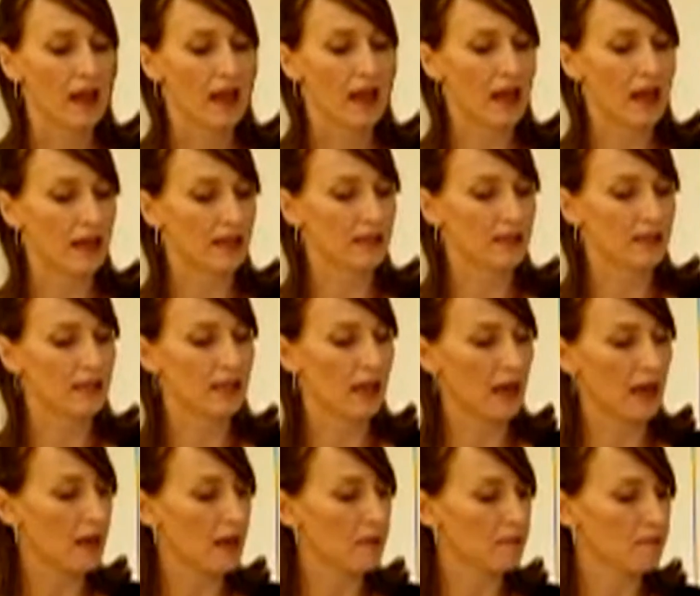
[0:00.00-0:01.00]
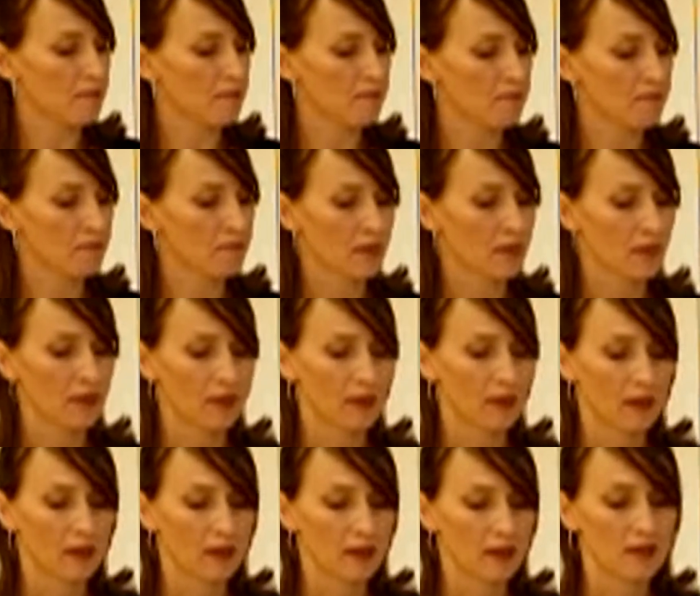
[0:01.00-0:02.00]
and
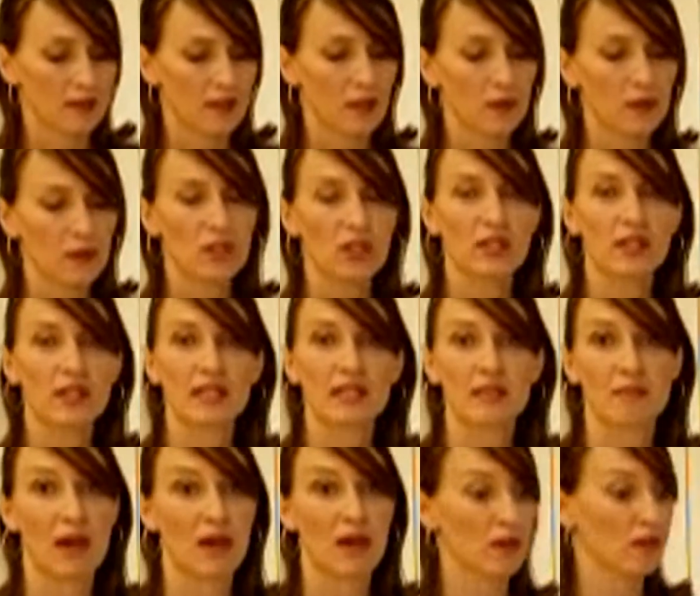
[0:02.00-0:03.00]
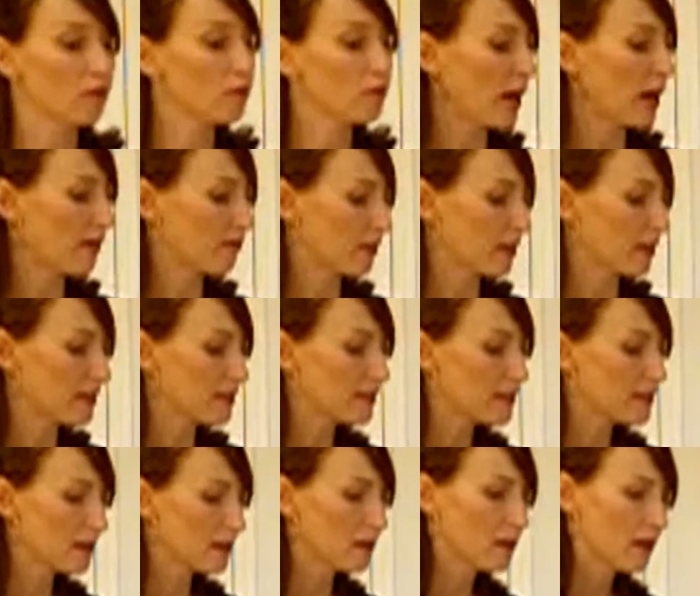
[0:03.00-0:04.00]
so it just is a matter of
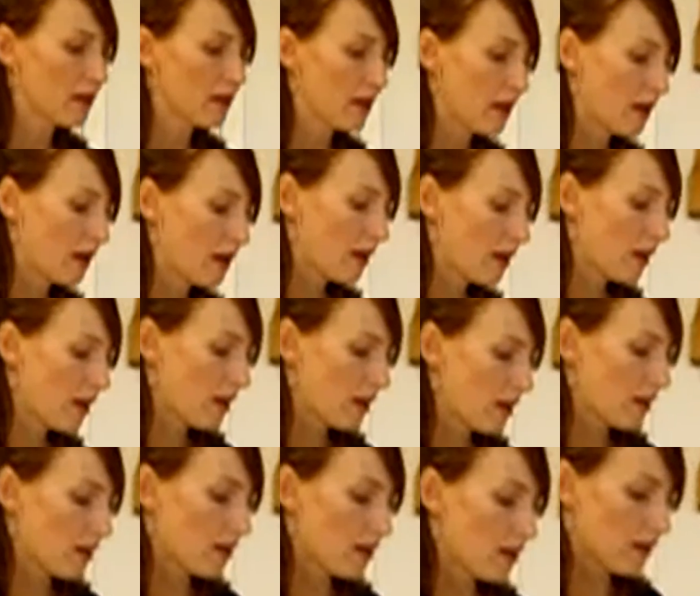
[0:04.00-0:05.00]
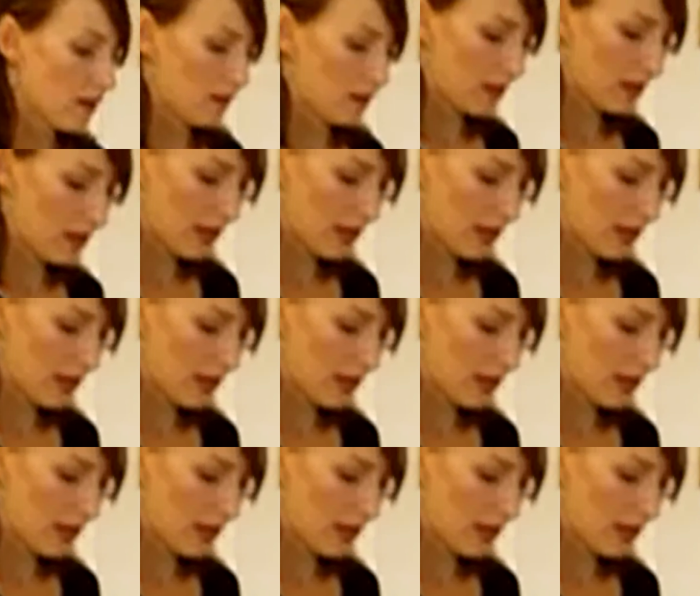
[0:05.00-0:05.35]
preference. The